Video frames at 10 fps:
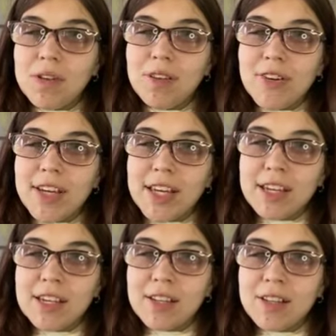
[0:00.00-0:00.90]
learning
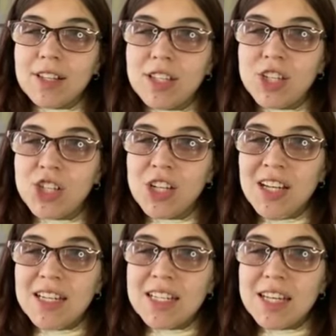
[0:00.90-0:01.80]
English
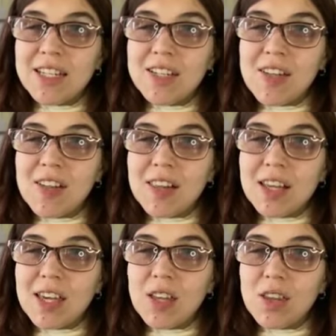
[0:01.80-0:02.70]
tend to
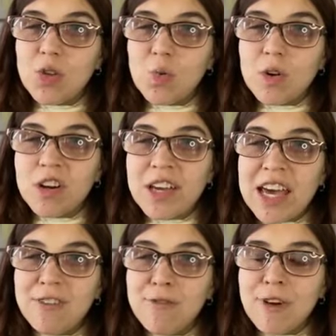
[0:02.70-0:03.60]
say the word
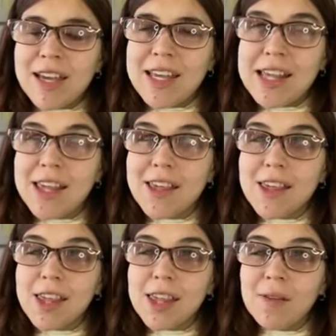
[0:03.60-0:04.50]

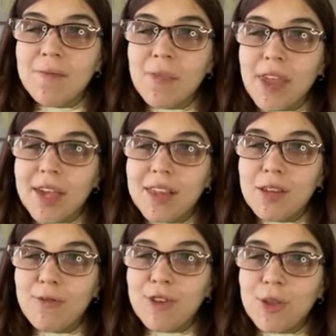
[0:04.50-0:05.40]
advices as
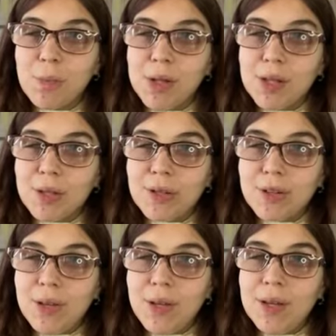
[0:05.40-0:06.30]
if it's
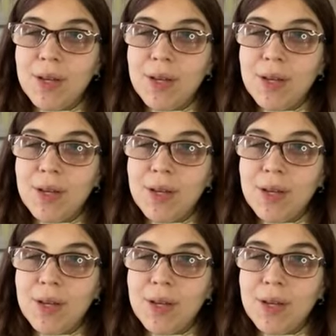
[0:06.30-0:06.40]
plural,